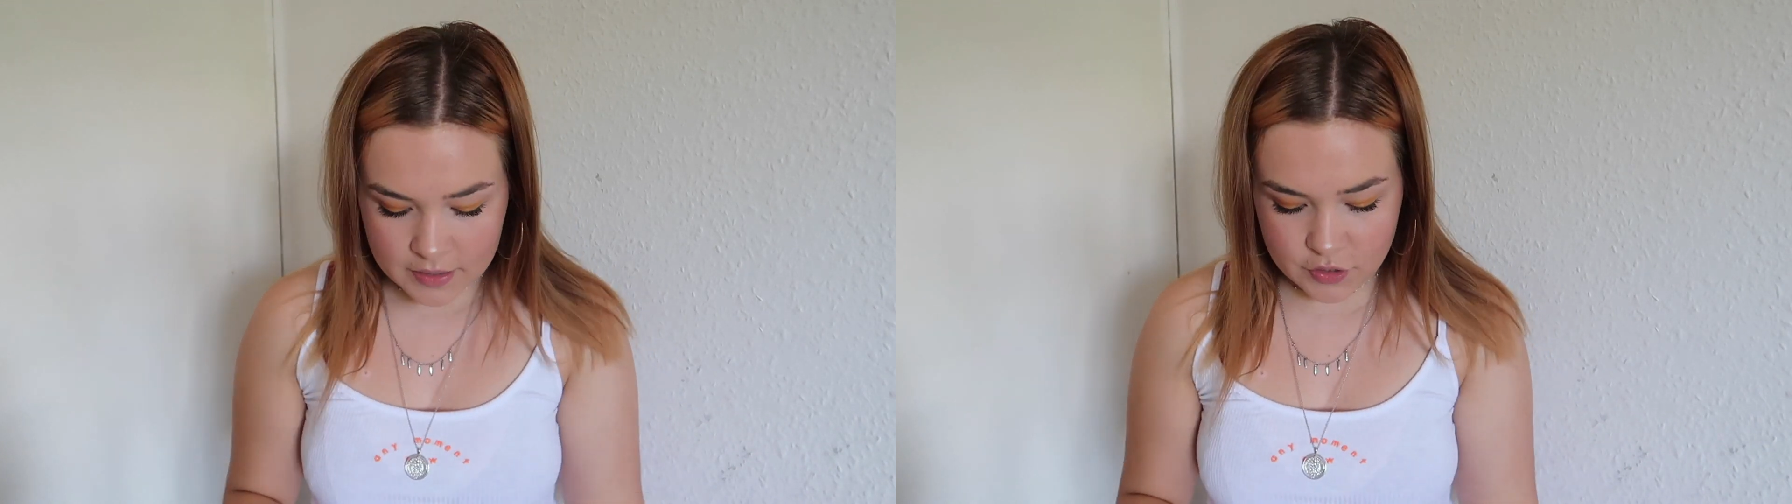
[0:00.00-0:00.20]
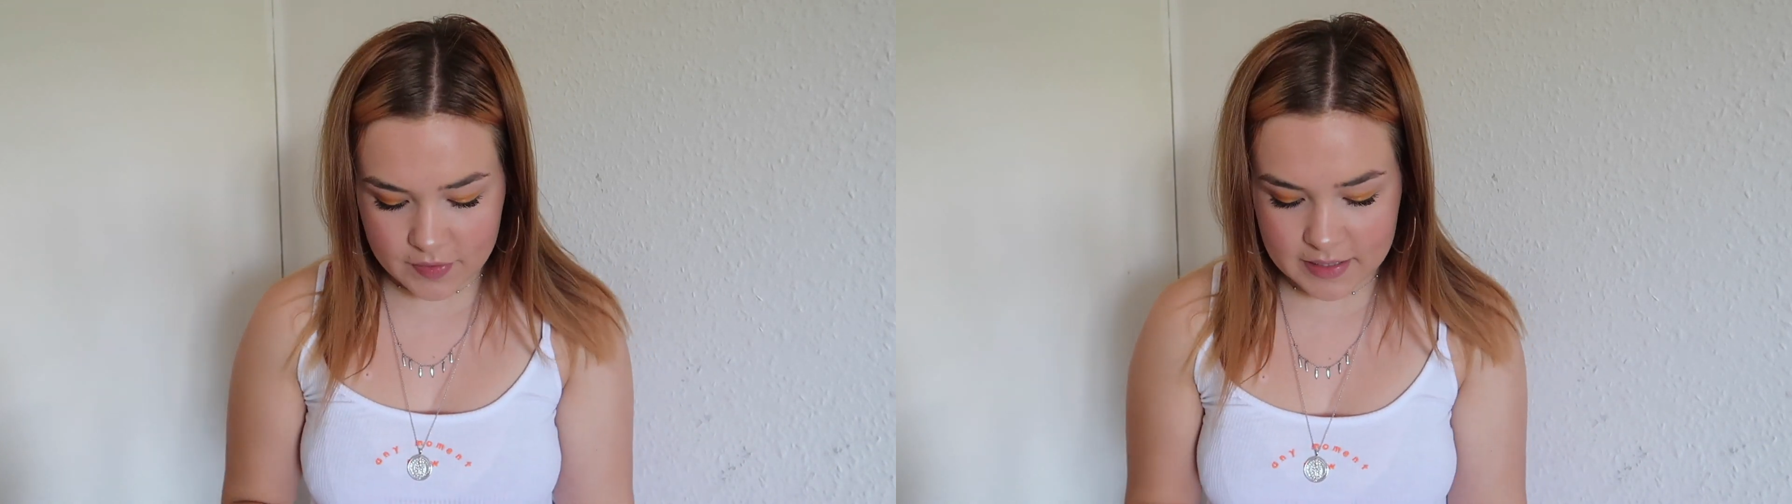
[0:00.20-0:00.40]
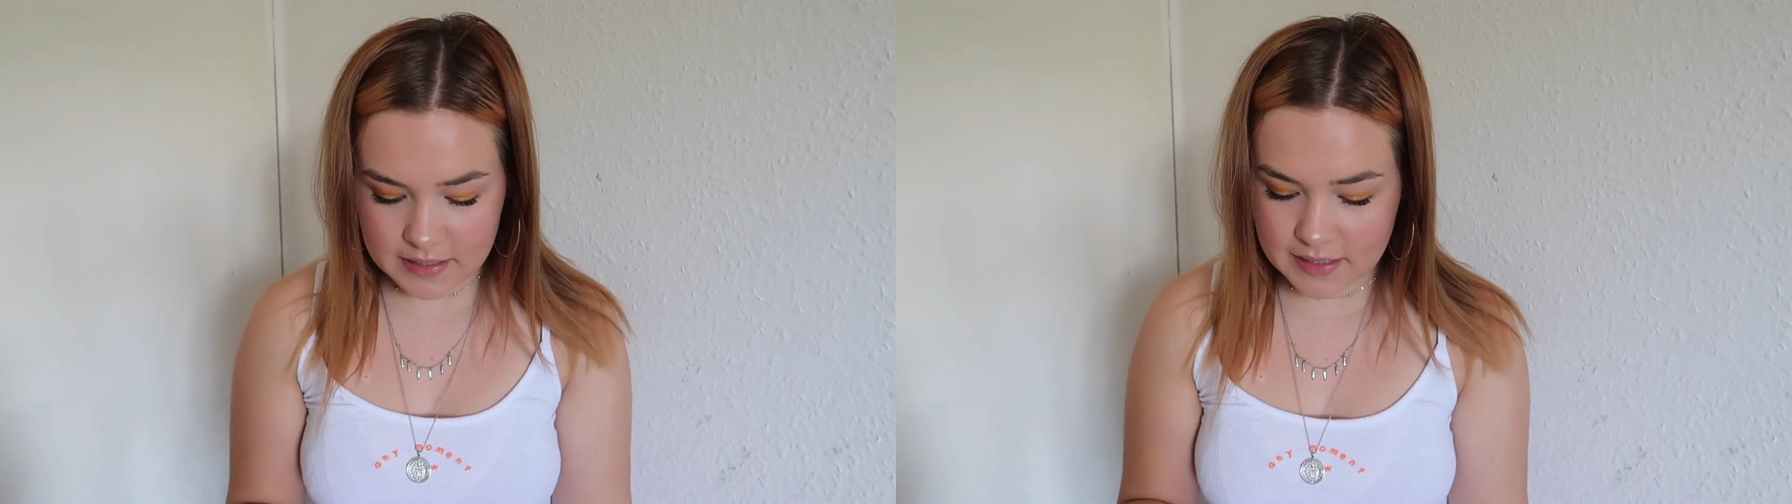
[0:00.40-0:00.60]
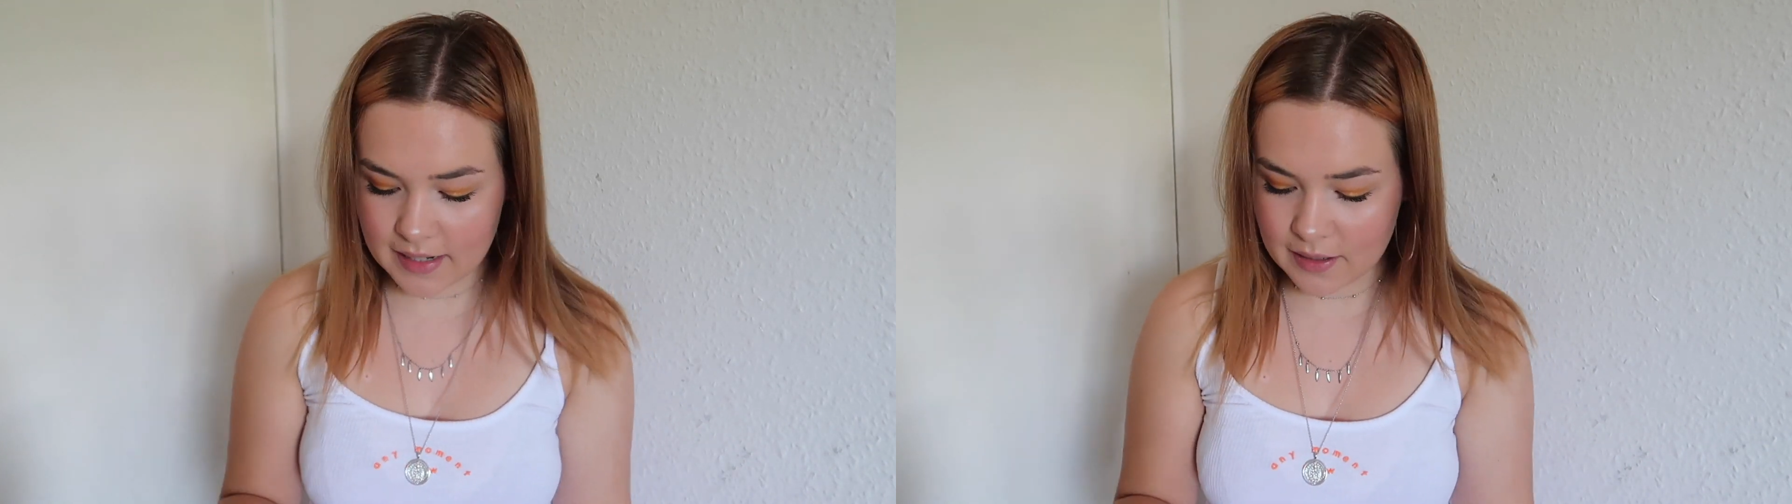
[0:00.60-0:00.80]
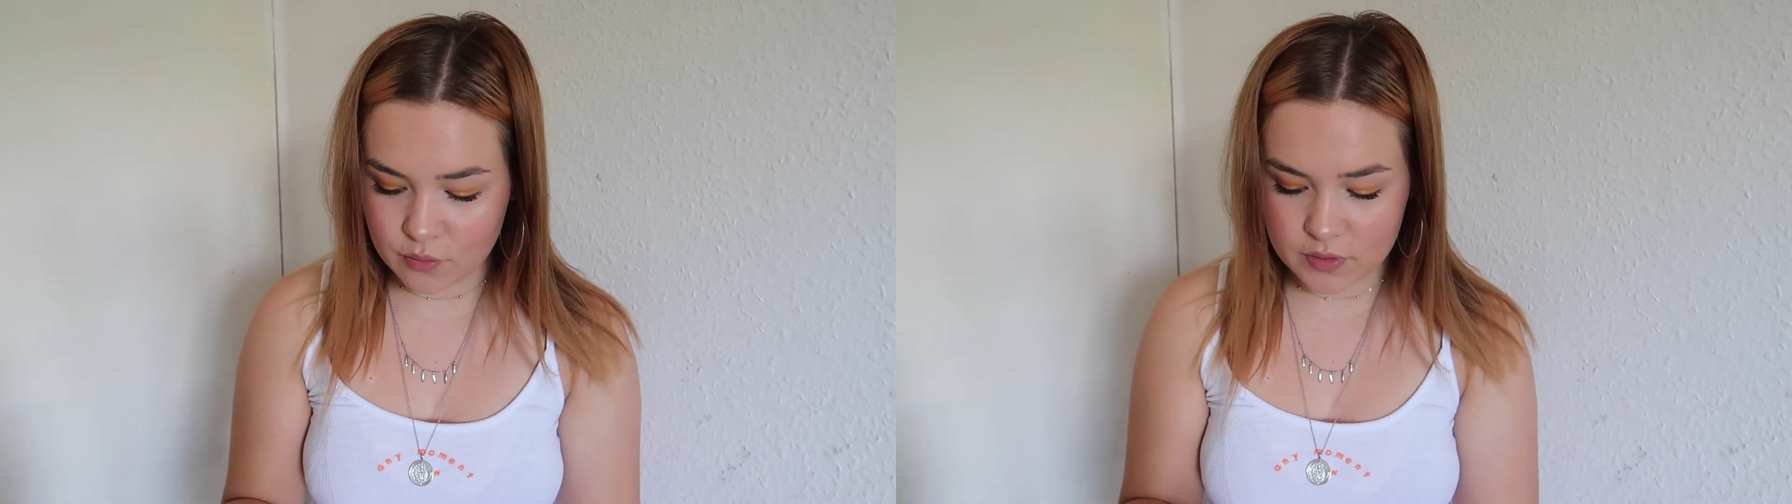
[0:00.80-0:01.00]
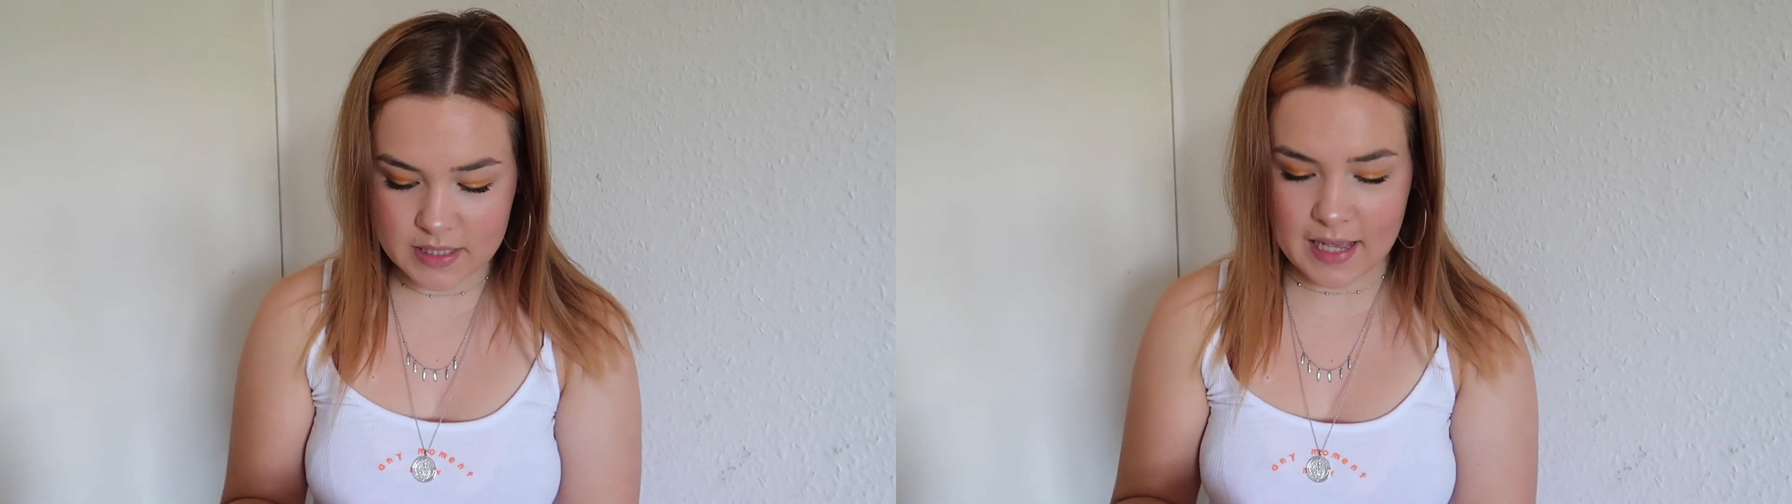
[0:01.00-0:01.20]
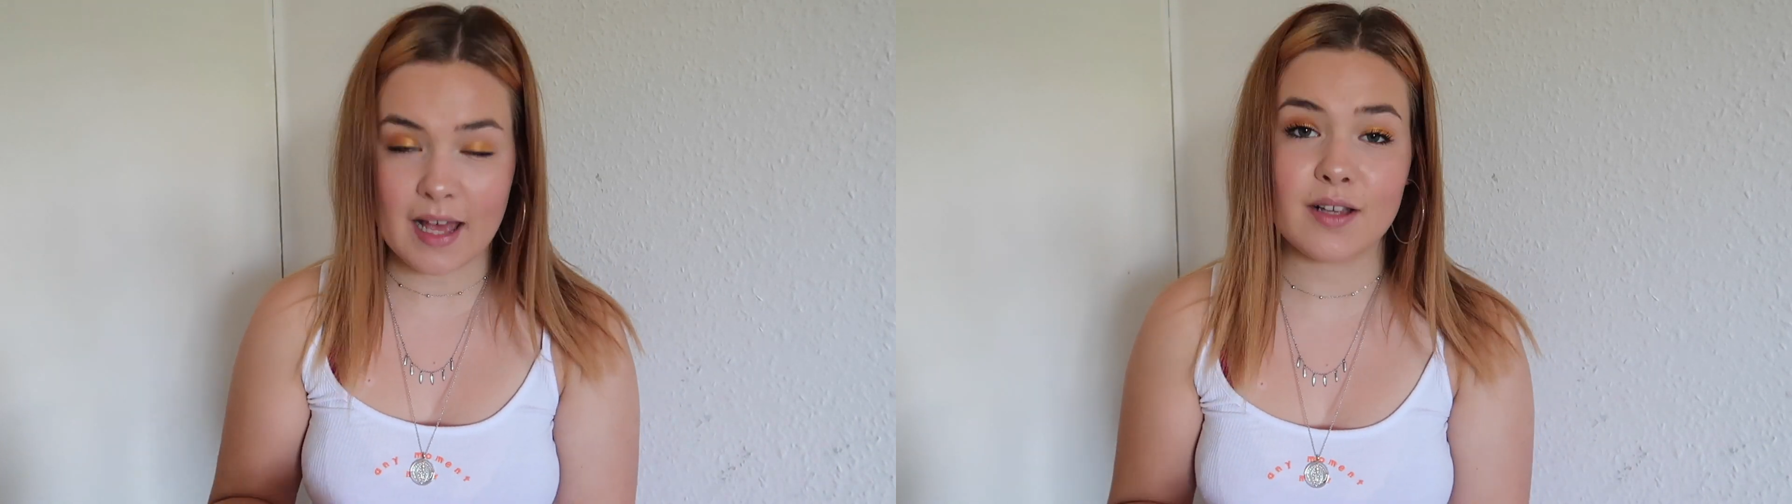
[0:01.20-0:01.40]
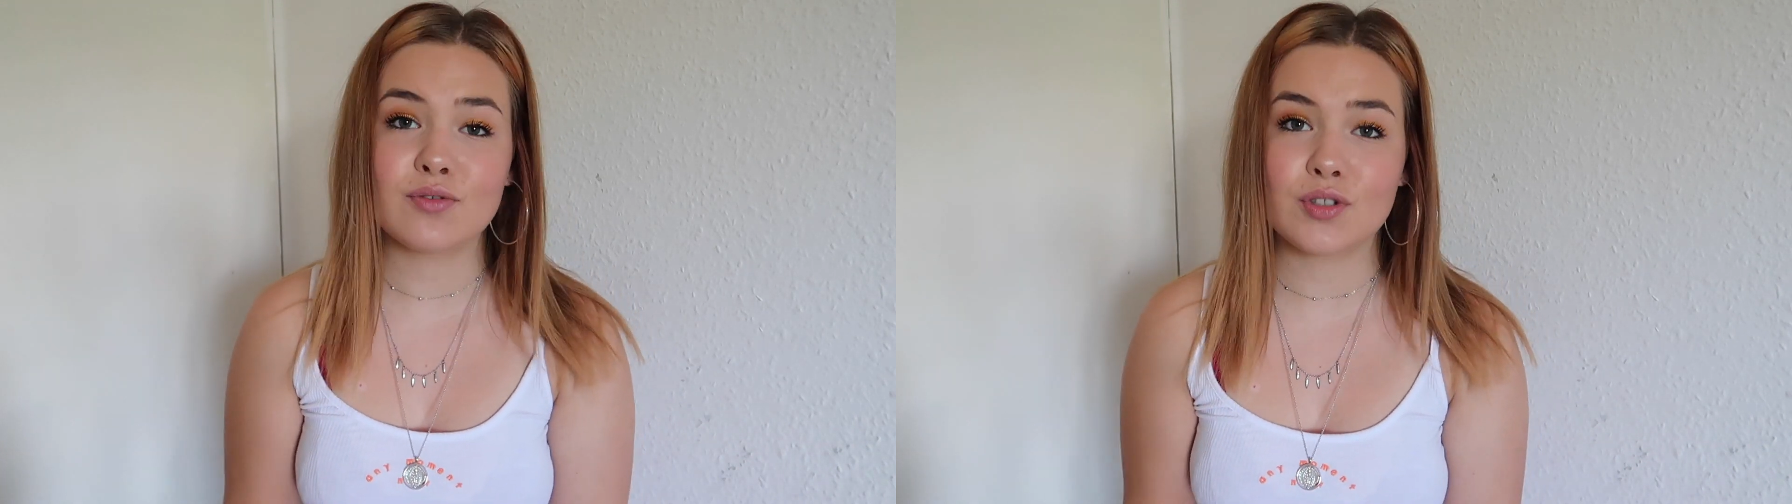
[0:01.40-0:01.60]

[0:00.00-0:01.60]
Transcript: So this is a little set,